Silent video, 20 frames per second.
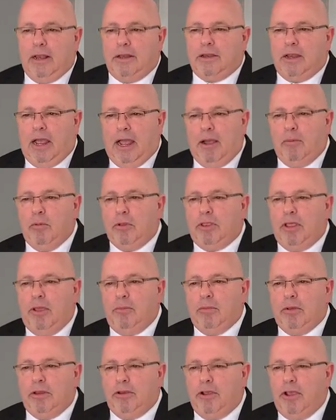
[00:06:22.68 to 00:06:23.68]
time with
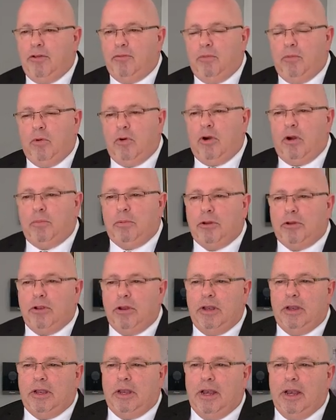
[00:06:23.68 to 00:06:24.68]
him. You have more
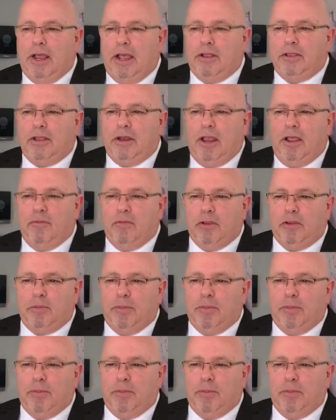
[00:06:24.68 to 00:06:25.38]
opportunity now than ever.